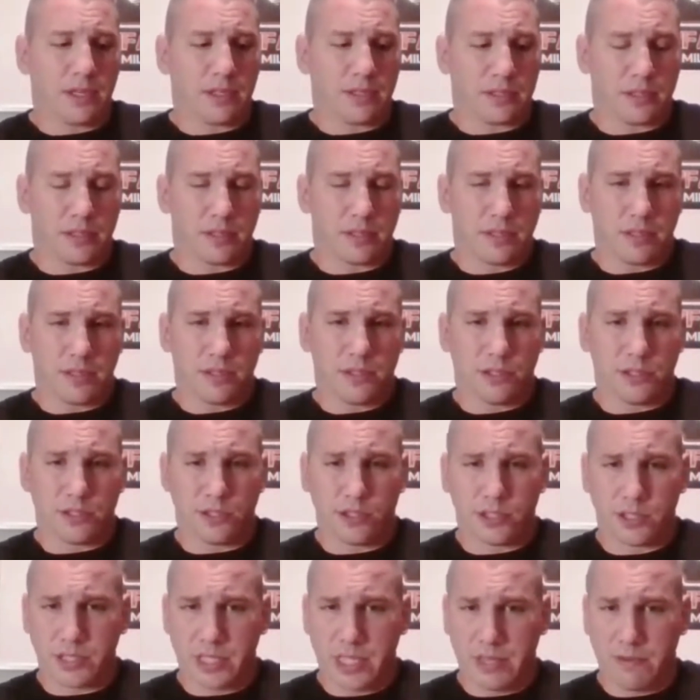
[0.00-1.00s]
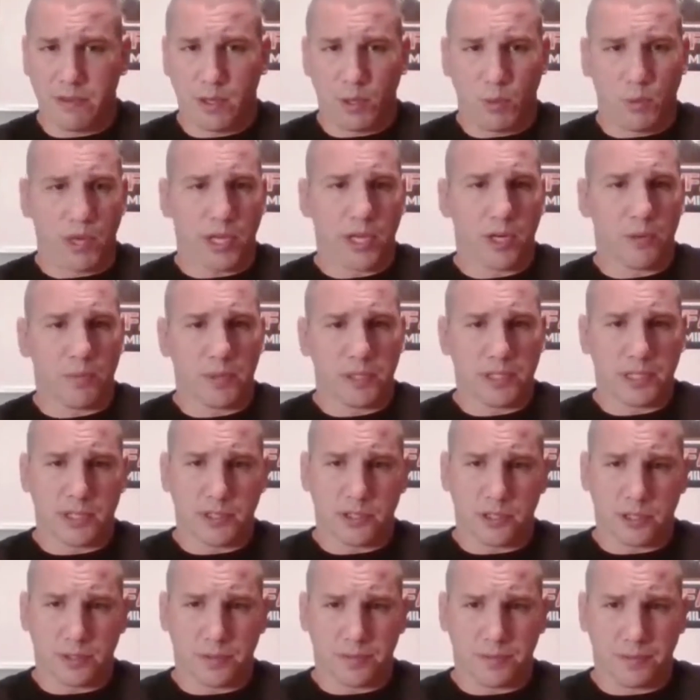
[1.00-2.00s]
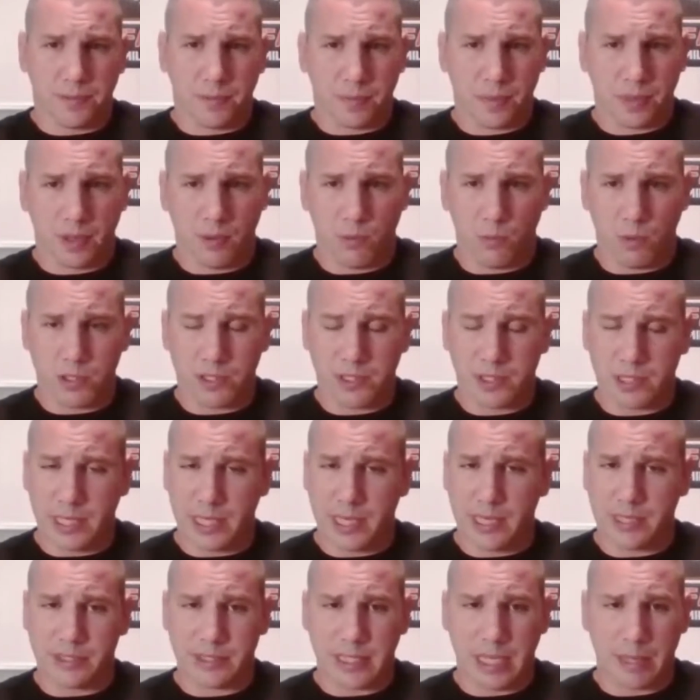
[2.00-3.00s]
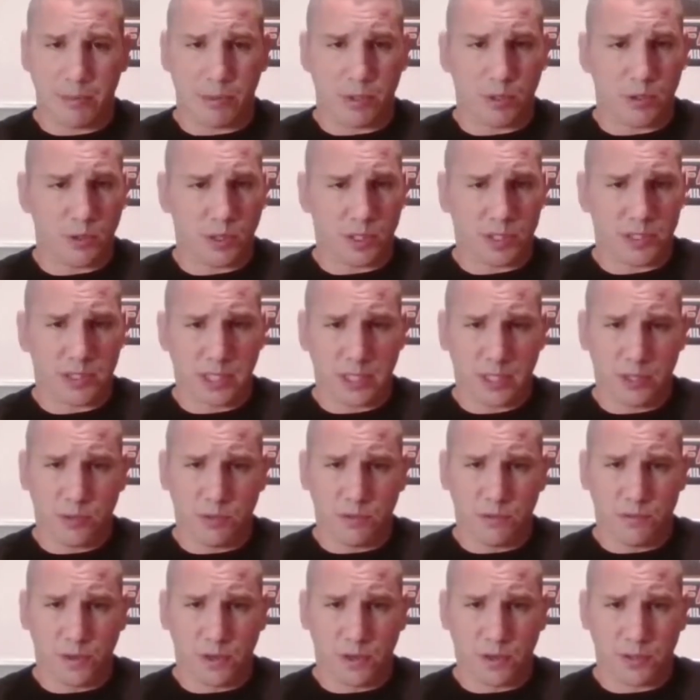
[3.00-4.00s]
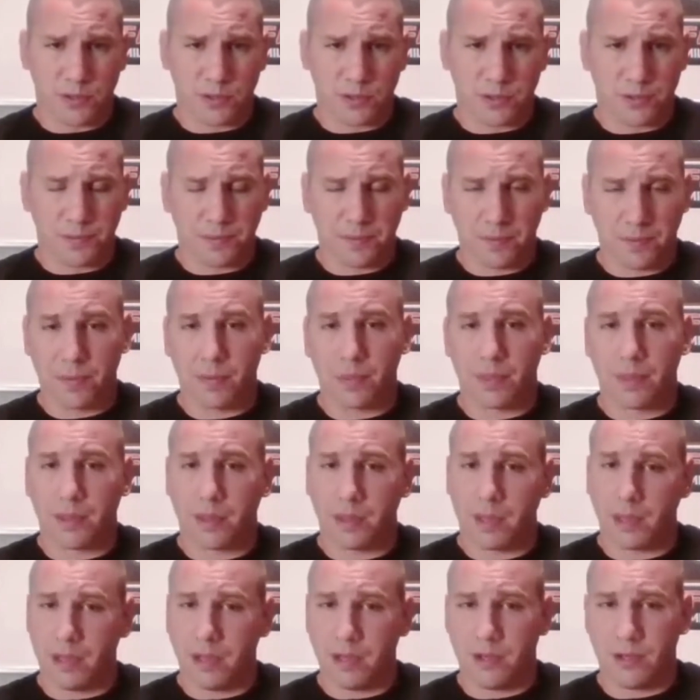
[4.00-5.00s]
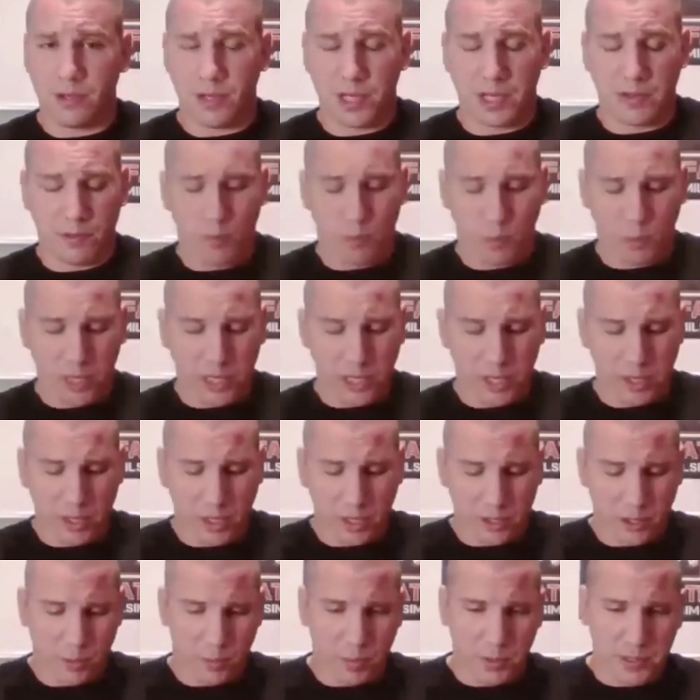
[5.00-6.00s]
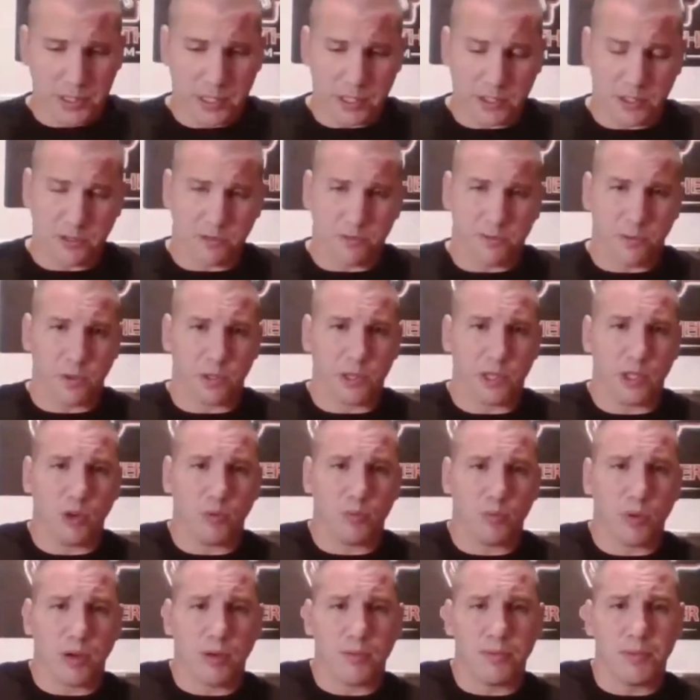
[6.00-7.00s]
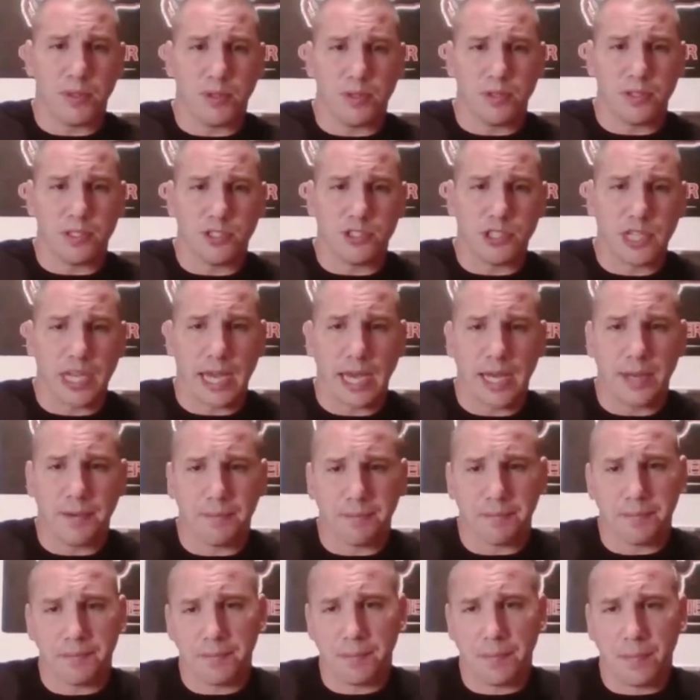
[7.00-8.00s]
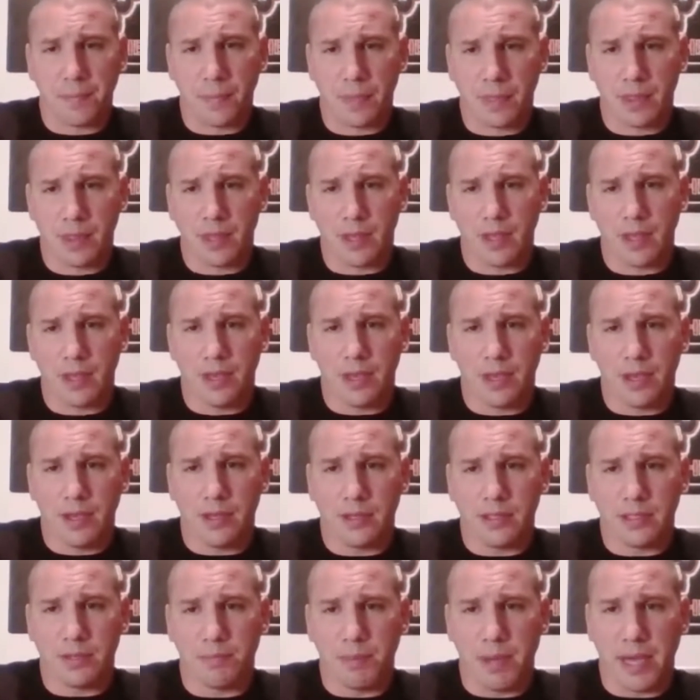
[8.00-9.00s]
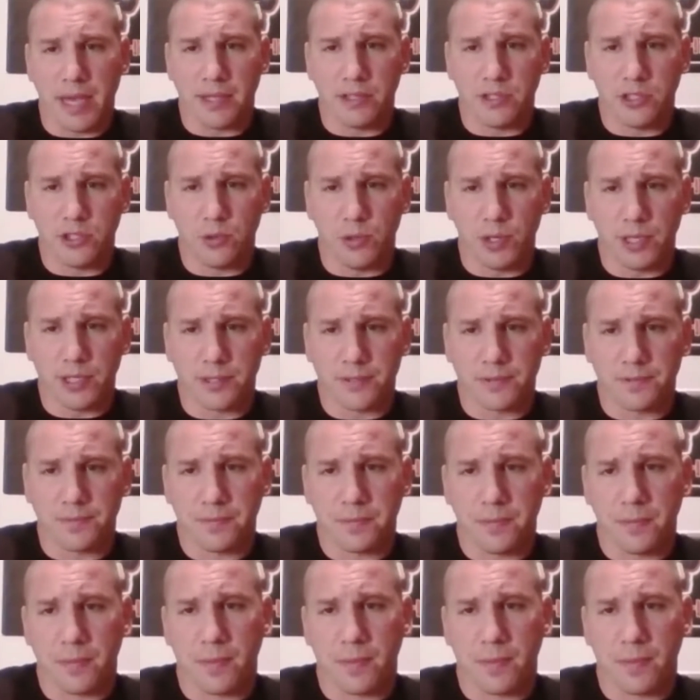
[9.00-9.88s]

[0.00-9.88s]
because you're just giving away your position. Once again, it's a game of who can see who first. You're giving away your position for a low probability shot. It's a bad choice.